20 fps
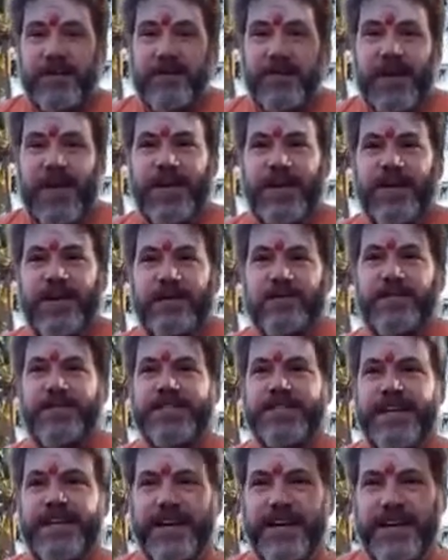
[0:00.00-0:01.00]
Well, the
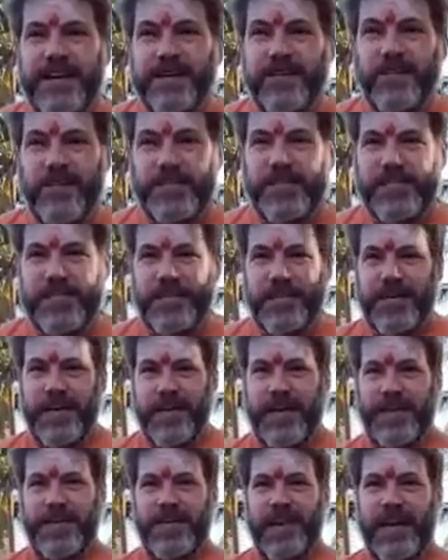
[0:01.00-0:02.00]
missing link was the
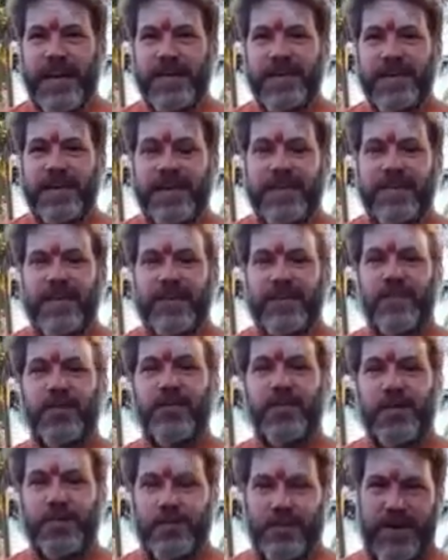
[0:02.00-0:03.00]
day that the
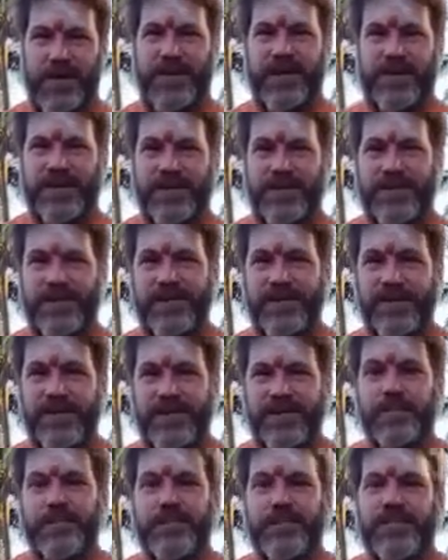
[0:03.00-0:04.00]
human being
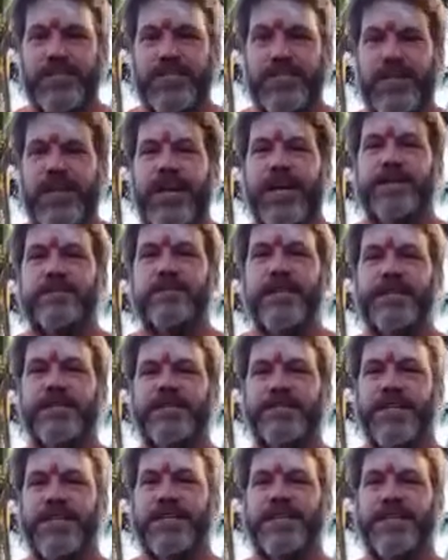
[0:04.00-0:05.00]
could sit in
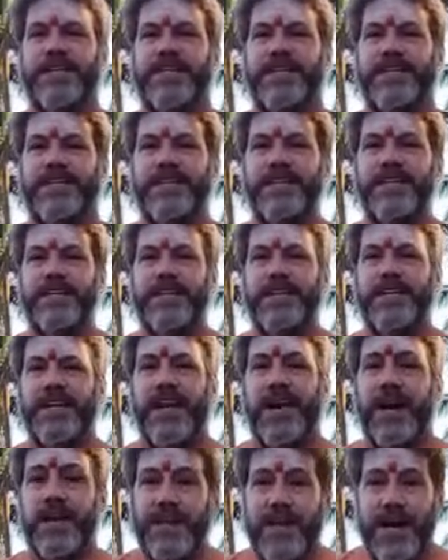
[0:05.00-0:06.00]
Vajrasana.
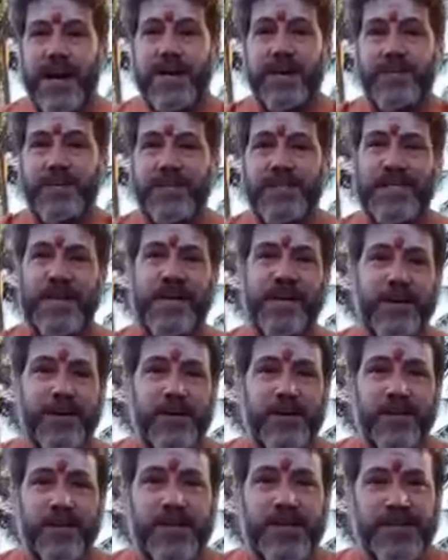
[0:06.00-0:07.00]
Other animals
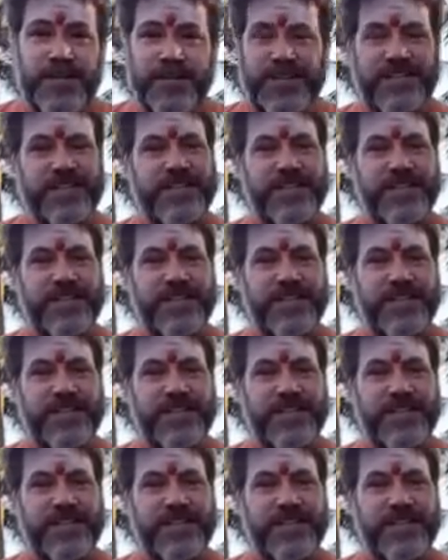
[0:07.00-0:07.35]
cannot do it.